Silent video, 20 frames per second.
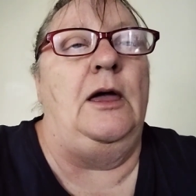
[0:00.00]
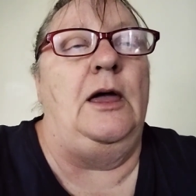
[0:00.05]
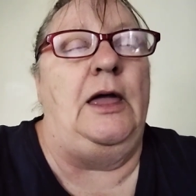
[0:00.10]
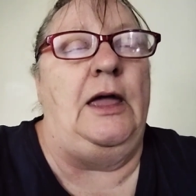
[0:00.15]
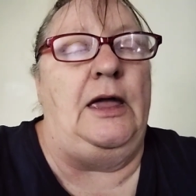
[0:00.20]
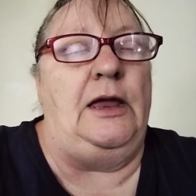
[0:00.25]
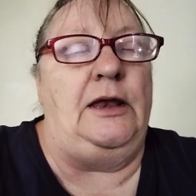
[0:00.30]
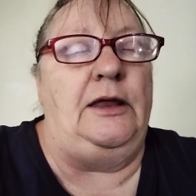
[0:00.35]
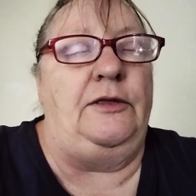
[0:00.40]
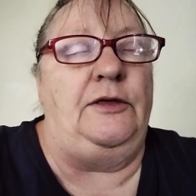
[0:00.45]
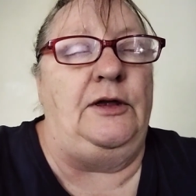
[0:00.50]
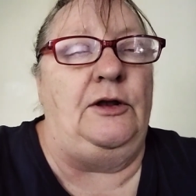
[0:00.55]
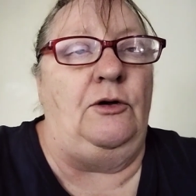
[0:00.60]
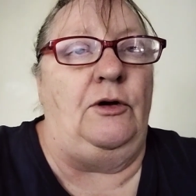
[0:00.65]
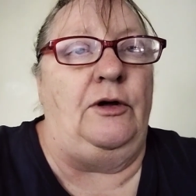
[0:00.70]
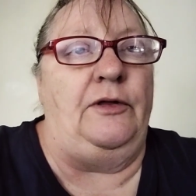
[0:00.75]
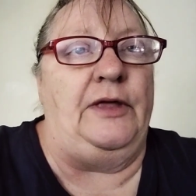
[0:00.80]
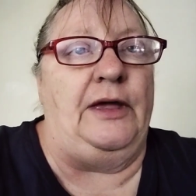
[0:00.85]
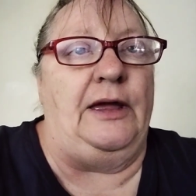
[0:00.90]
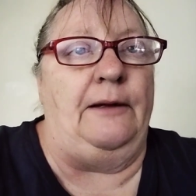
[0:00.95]
anything
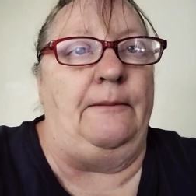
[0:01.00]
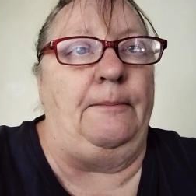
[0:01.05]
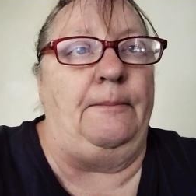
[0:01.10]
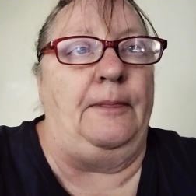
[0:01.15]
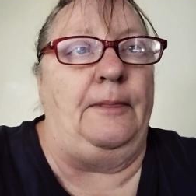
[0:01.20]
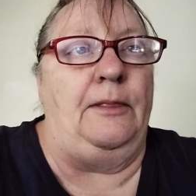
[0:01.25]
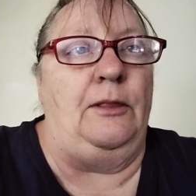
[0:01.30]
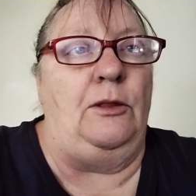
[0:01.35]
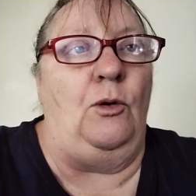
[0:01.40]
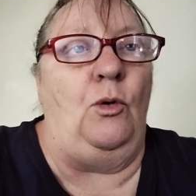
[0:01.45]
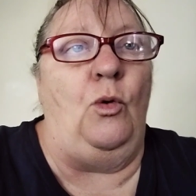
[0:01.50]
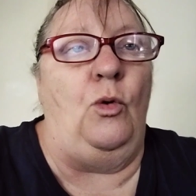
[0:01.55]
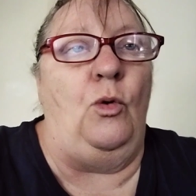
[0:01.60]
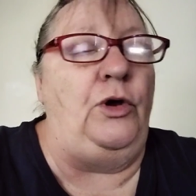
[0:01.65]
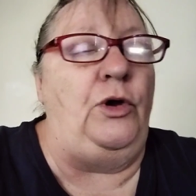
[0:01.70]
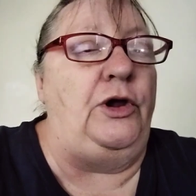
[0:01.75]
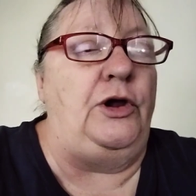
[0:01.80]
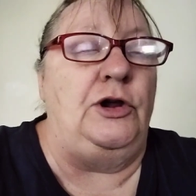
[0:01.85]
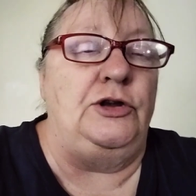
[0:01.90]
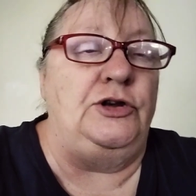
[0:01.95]
like that. Or
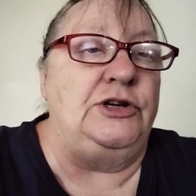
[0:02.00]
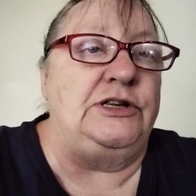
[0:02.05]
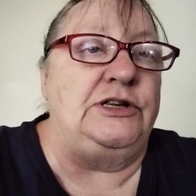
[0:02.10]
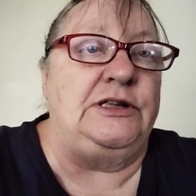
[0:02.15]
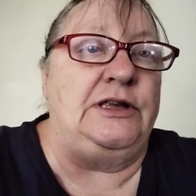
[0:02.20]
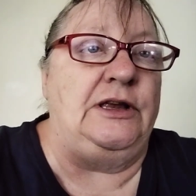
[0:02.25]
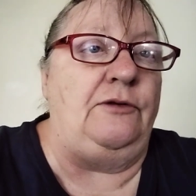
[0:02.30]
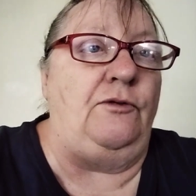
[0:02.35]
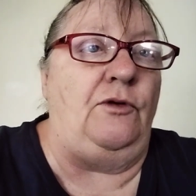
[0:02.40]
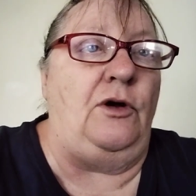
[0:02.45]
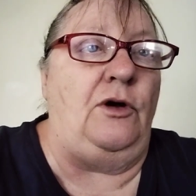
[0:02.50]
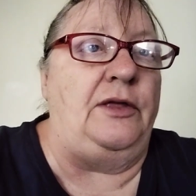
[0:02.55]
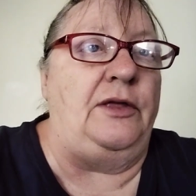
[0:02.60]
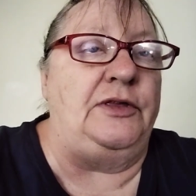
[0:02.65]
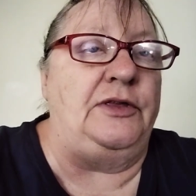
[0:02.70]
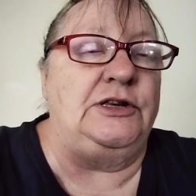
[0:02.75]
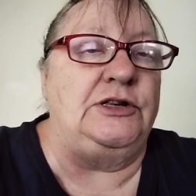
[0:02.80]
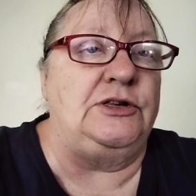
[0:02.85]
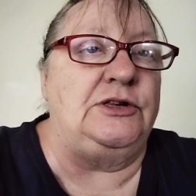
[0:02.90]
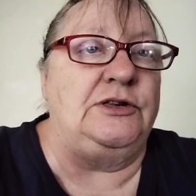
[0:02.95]
you can just think, right,
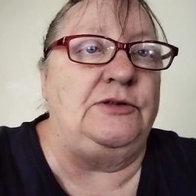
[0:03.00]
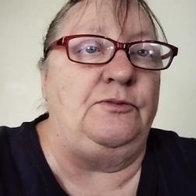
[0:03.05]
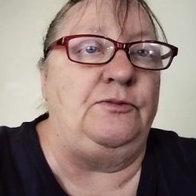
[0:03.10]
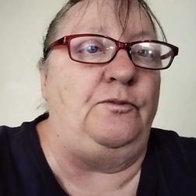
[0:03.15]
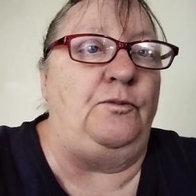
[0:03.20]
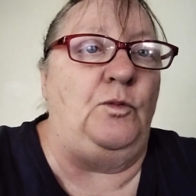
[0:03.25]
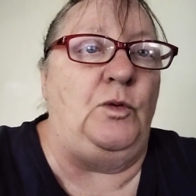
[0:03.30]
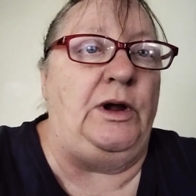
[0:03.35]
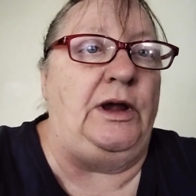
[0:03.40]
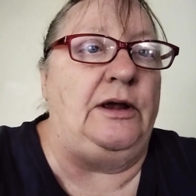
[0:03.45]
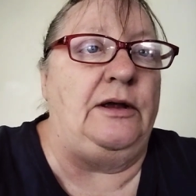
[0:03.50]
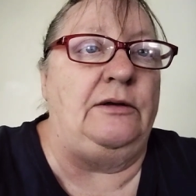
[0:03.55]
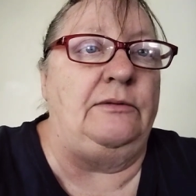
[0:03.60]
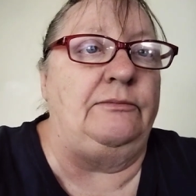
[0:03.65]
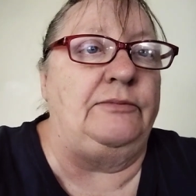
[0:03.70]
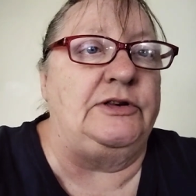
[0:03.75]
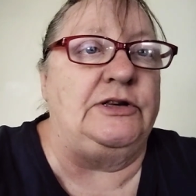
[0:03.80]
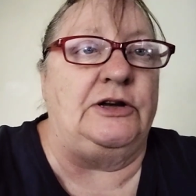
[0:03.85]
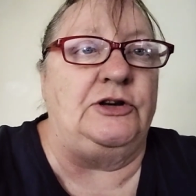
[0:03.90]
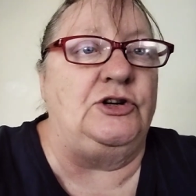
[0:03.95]
this week
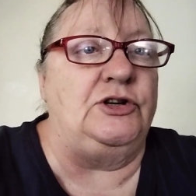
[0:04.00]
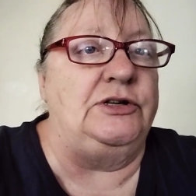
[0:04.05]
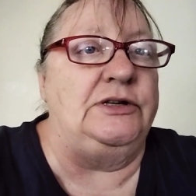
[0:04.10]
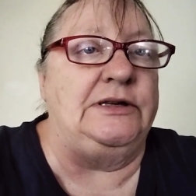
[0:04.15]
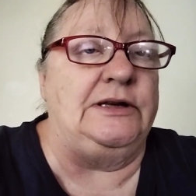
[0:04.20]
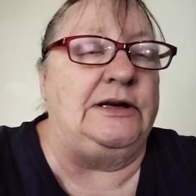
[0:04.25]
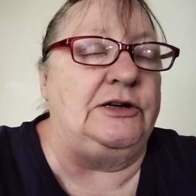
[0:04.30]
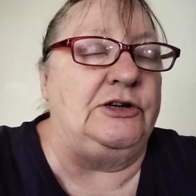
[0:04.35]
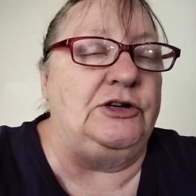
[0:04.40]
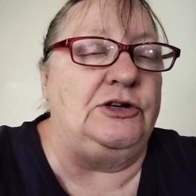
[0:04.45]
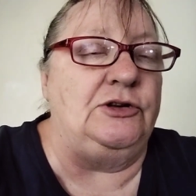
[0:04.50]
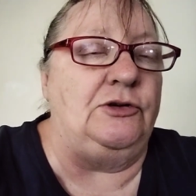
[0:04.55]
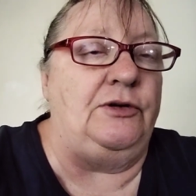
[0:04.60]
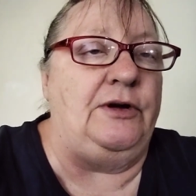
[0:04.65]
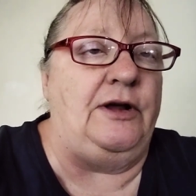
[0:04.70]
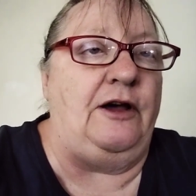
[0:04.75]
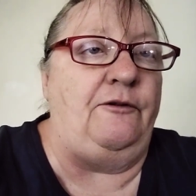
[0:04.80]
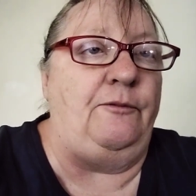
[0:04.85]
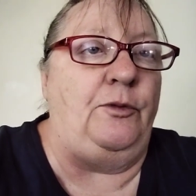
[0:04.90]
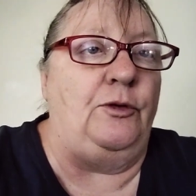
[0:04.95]
such and such is on
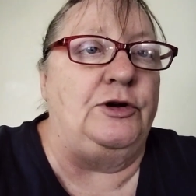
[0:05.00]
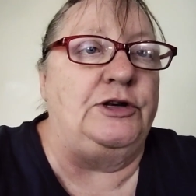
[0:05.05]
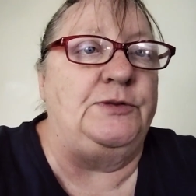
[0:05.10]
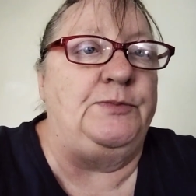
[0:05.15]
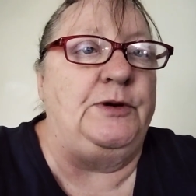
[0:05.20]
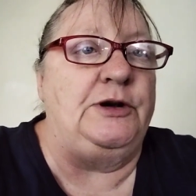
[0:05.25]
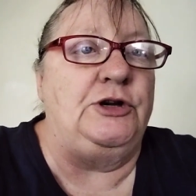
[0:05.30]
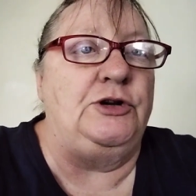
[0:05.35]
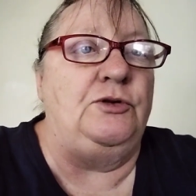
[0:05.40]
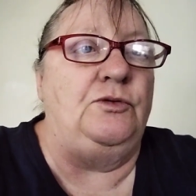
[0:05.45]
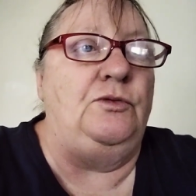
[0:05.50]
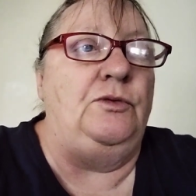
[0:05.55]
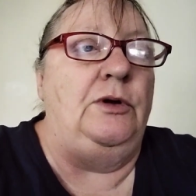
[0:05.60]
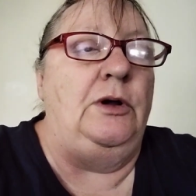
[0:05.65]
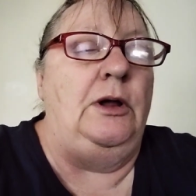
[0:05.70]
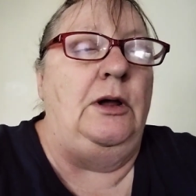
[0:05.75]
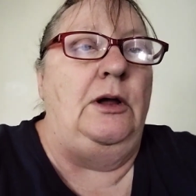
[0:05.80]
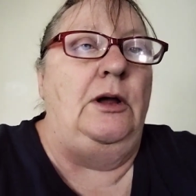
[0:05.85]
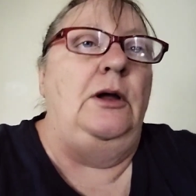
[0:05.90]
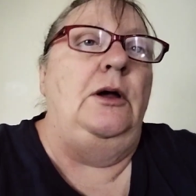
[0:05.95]
half price special,
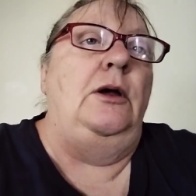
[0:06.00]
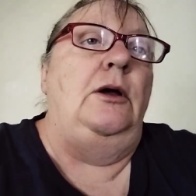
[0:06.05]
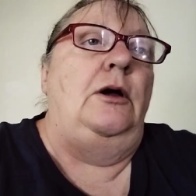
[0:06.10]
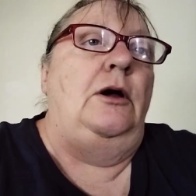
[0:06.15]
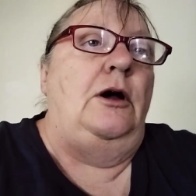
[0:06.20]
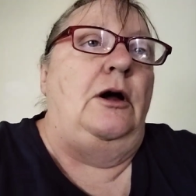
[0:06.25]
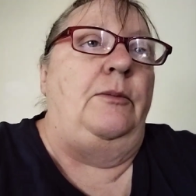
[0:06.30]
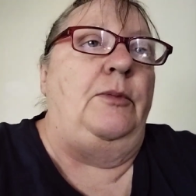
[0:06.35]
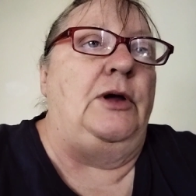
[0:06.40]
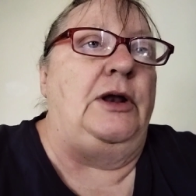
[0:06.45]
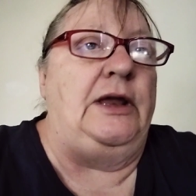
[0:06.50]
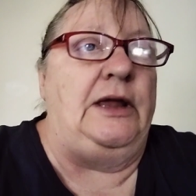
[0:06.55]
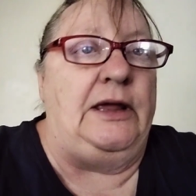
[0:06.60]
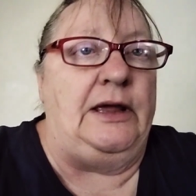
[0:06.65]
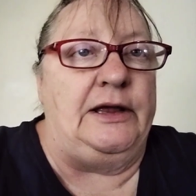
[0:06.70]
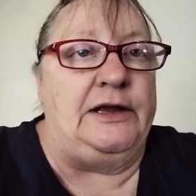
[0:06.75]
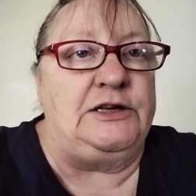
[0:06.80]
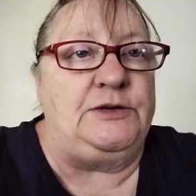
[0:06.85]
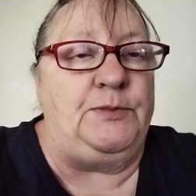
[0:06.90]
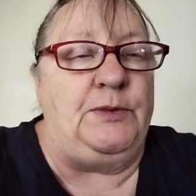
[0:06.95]
I'm going to get
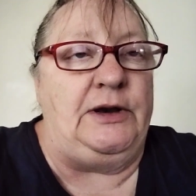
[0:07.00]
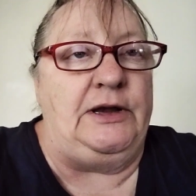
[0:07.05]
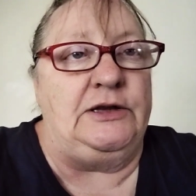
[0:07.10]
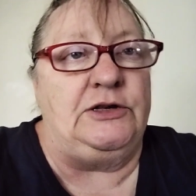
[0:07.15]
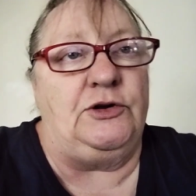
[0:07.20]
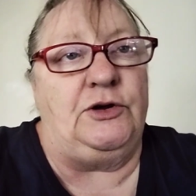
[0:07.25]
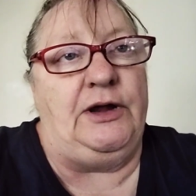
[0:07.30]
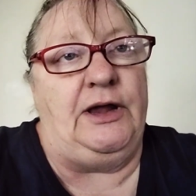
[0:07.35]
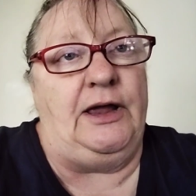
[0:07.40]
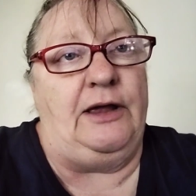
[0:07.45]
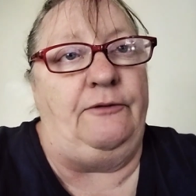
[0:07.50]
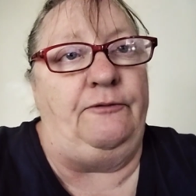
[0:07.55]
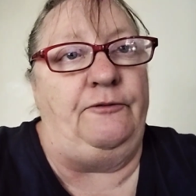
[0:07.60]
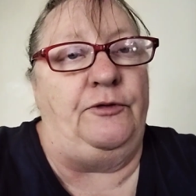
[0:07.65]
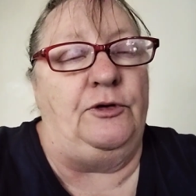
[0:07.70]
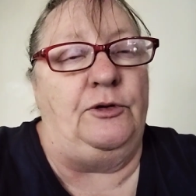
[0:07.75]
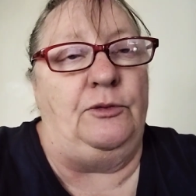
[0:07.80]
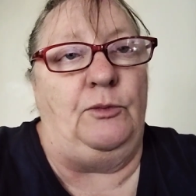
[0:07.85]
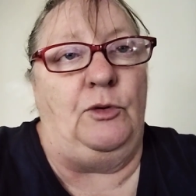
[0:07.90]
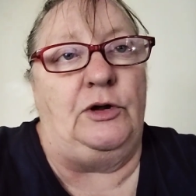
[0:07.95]
as many as I can
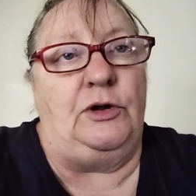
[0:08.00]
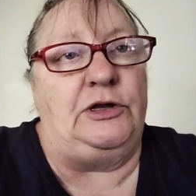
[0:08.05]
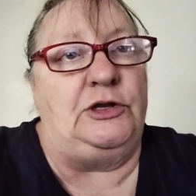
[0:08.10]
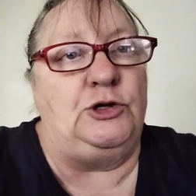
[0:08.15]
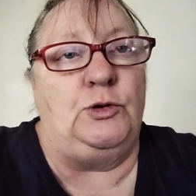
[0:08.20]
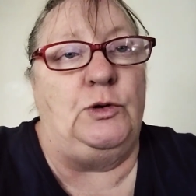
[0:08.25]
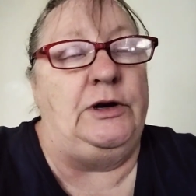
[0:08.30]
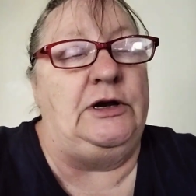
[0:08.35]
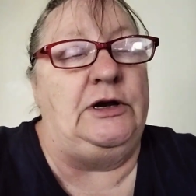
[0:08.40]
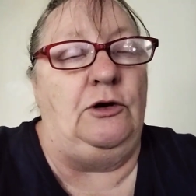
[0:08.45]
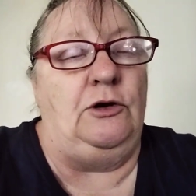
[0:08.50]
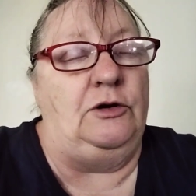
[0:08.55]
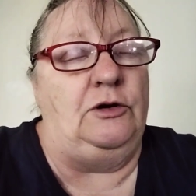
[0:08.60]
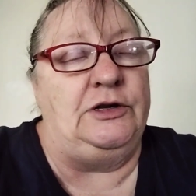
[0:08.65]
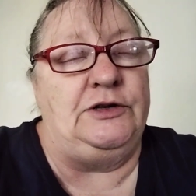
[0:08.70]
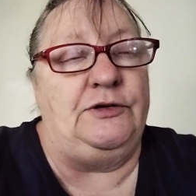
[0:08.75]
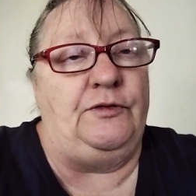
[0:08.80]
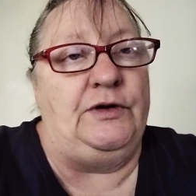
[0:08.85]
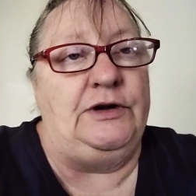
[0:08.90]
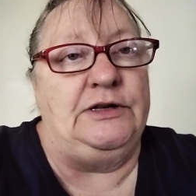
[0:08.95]
for my $20,
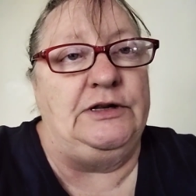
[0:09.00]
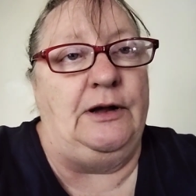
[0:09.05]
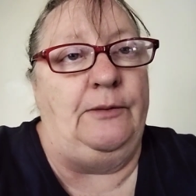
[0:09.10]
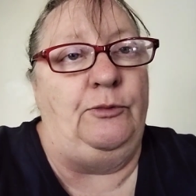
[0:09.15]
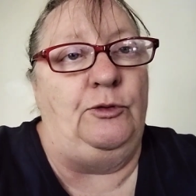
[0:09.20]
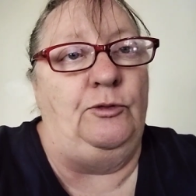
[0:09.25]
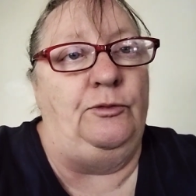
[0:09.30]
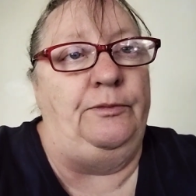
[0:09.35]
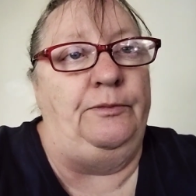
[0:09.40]
for example.